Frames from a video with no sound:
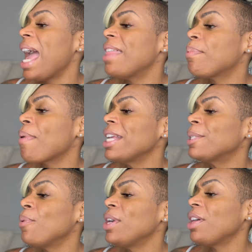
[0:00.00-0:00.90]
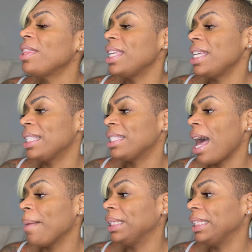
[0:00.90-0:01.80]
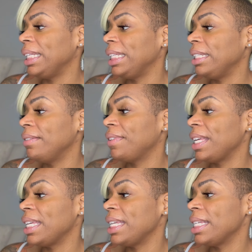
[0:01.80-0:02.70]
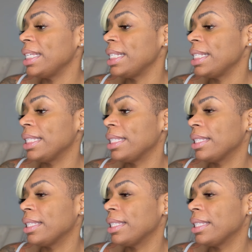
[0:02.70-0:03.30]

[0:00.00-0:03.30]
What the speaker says: And the price point on this, I believe, is...